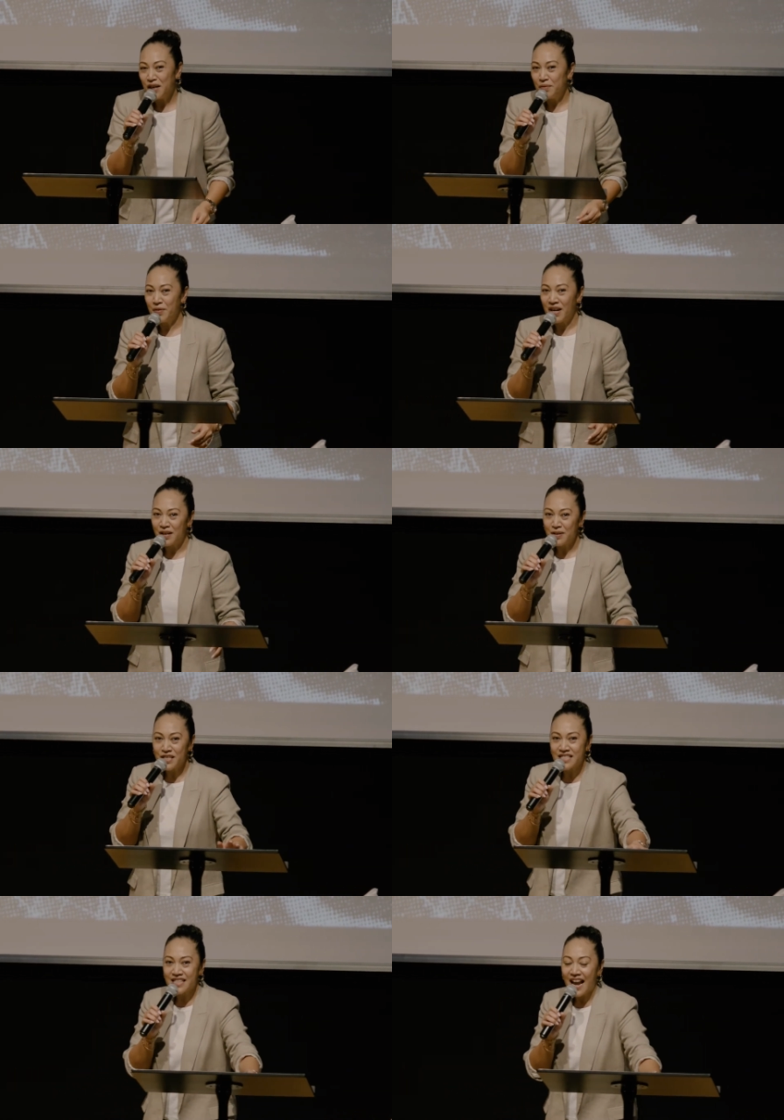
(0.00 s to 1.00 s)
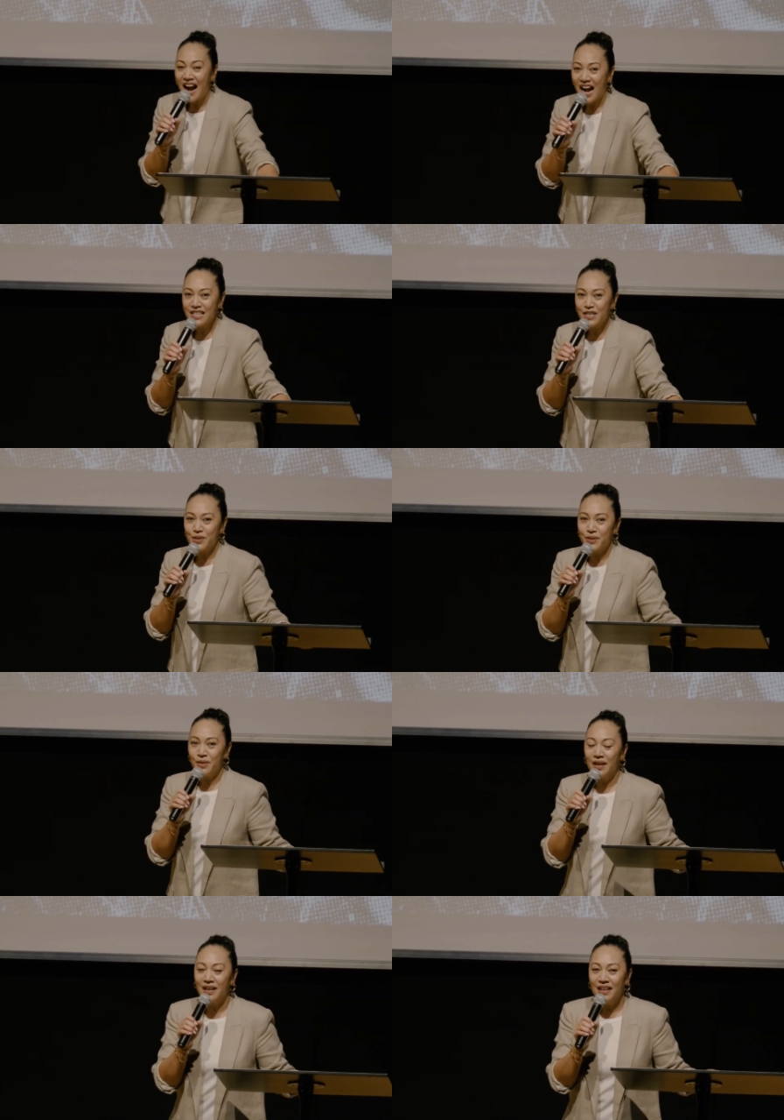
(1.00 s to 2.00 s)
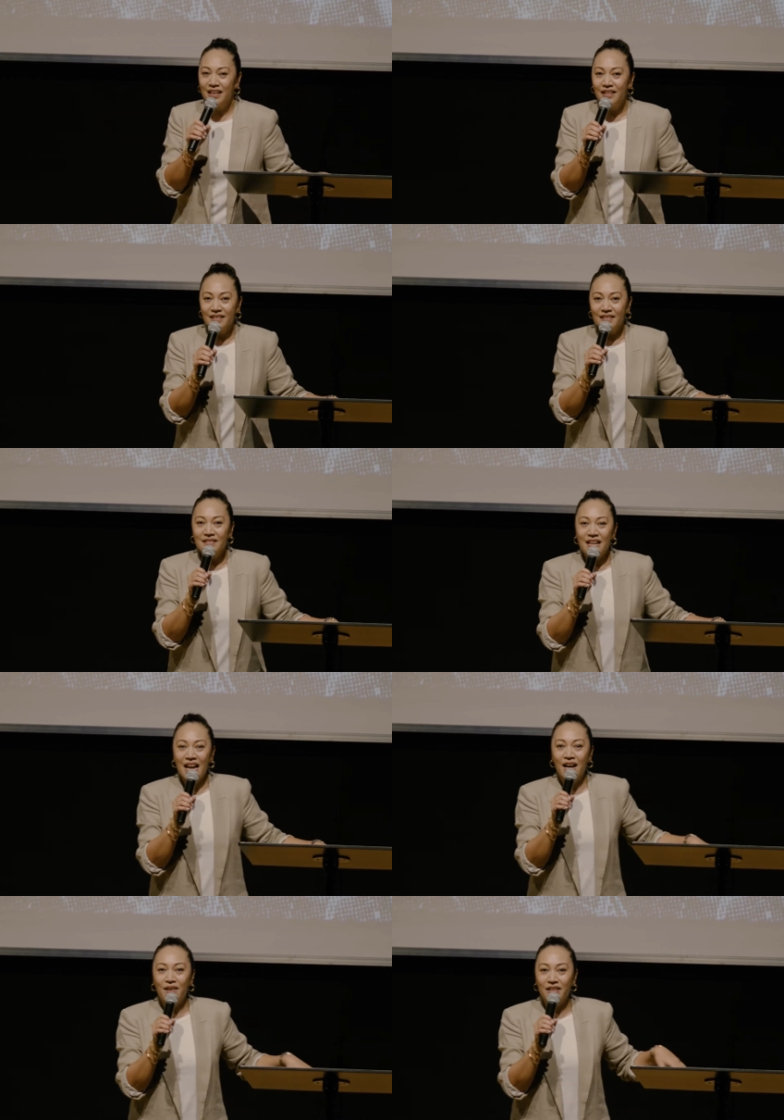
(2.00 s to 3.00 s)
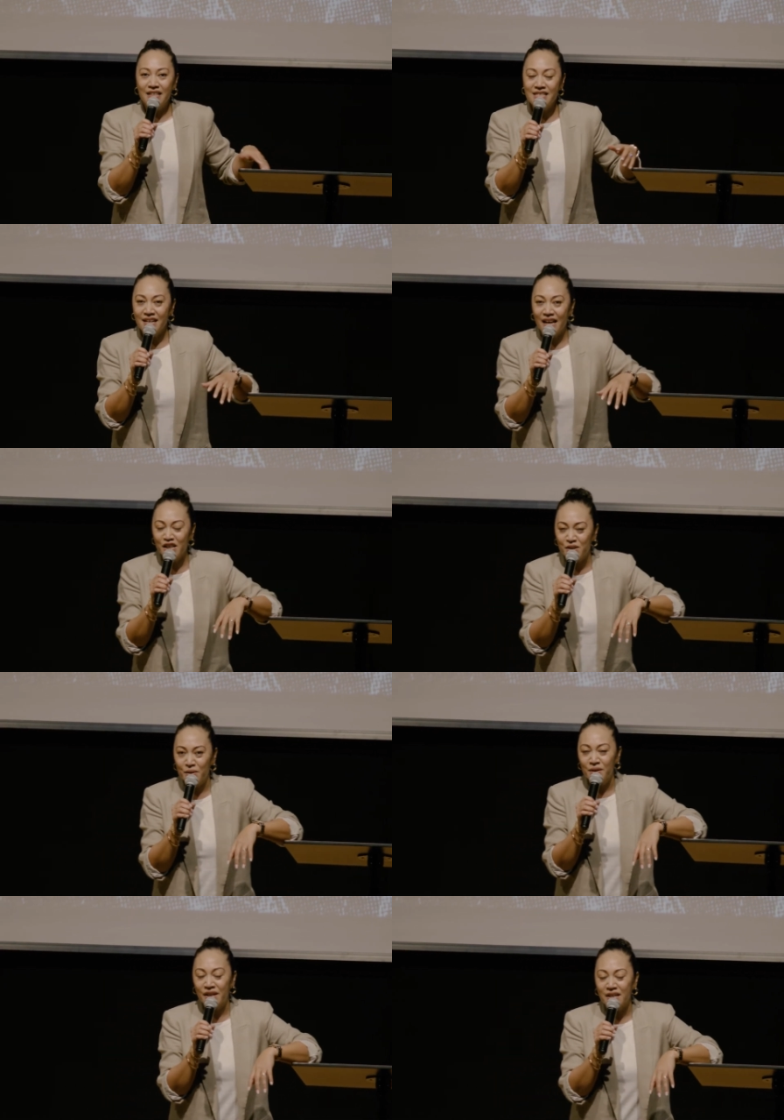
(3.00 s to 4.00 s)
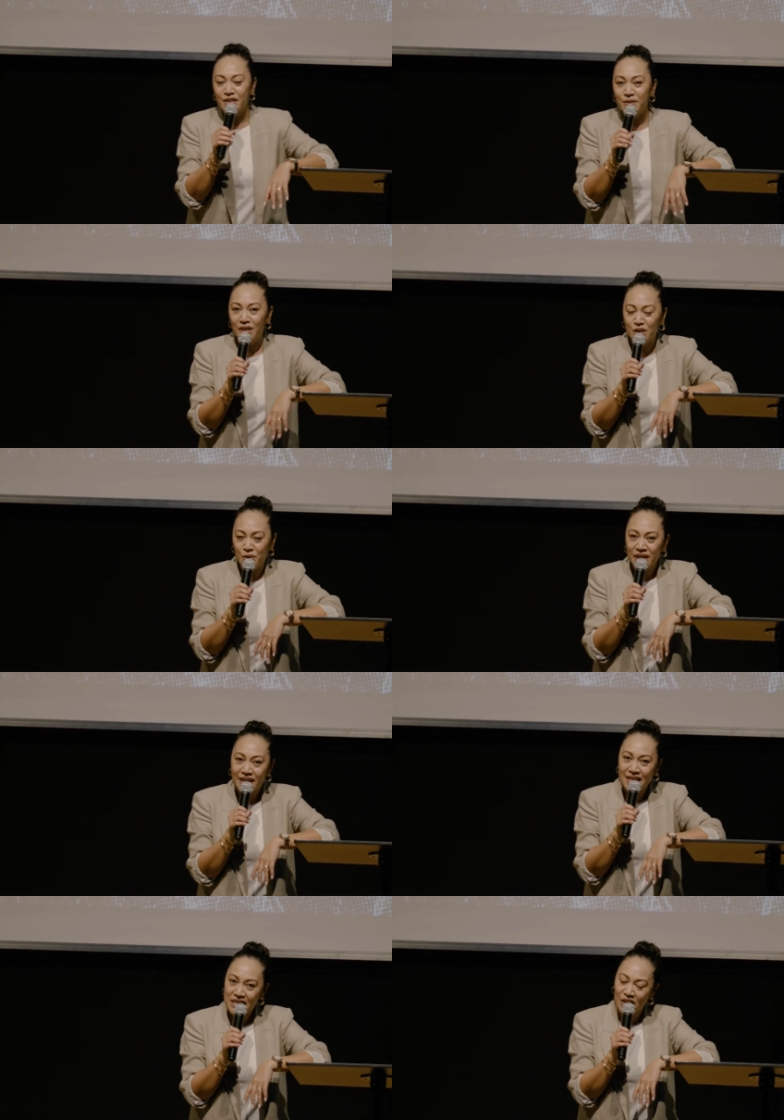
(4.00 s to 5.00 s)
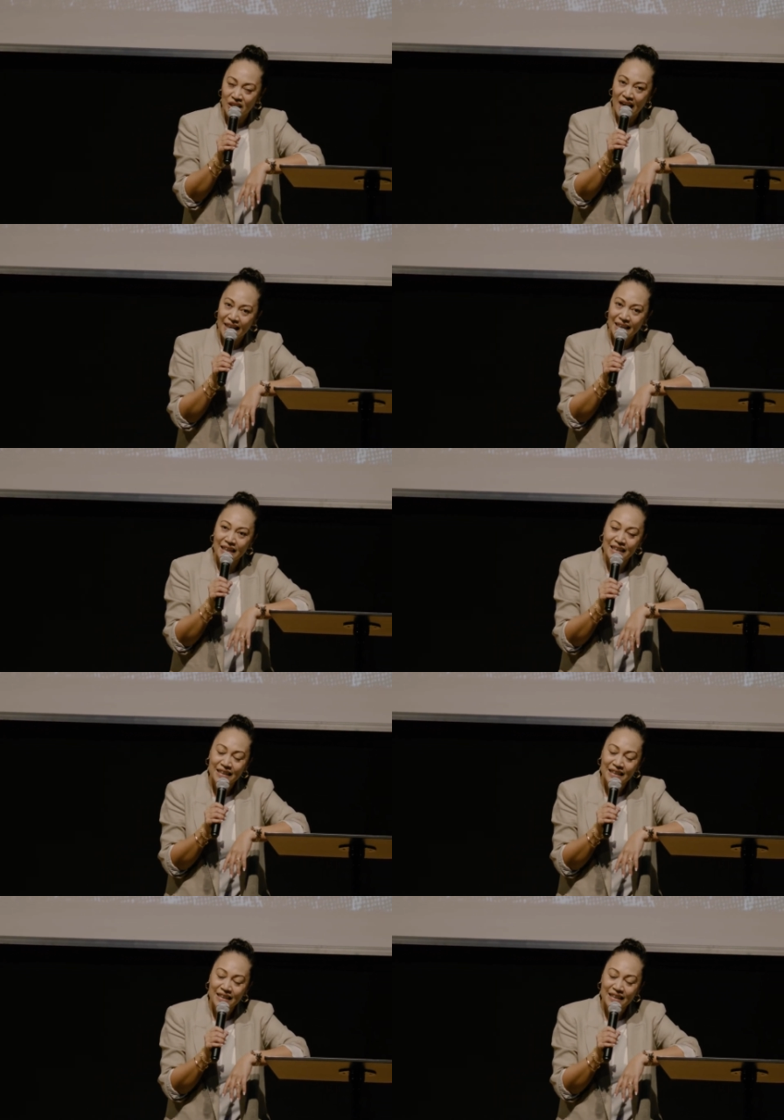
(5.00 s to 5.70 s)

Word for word: We want to also say hi to our international audience who are joining us online.